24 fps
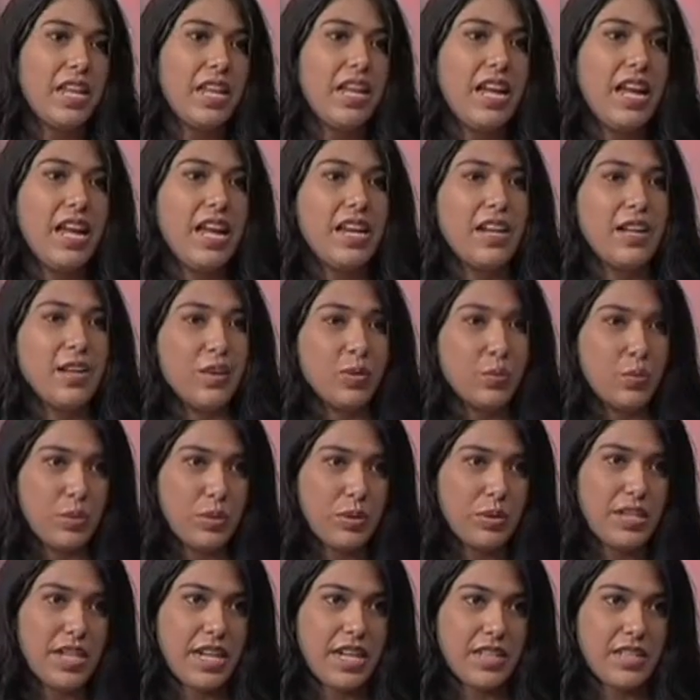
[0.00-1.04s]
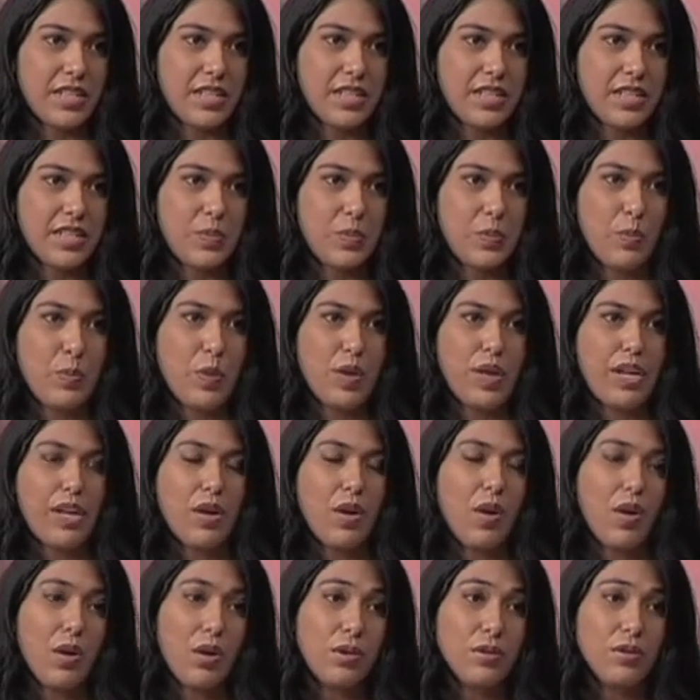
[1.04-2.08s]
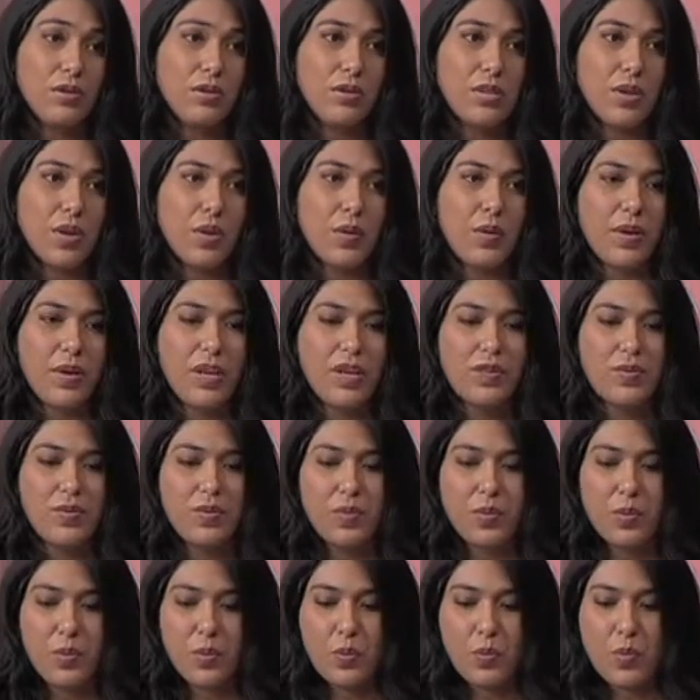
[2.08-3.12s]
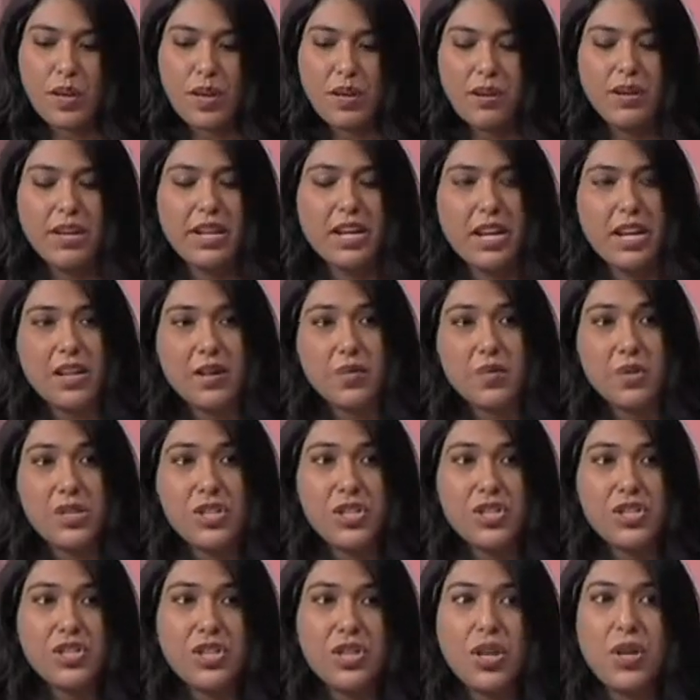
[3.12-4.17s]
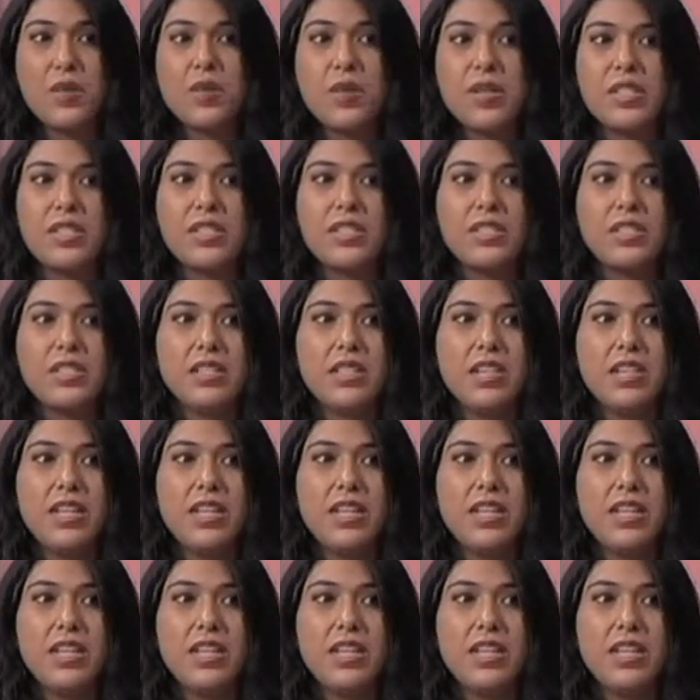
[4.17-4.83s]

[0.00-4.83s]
mm-hmm. and it'll protect us. But also, if we wear it and we show it,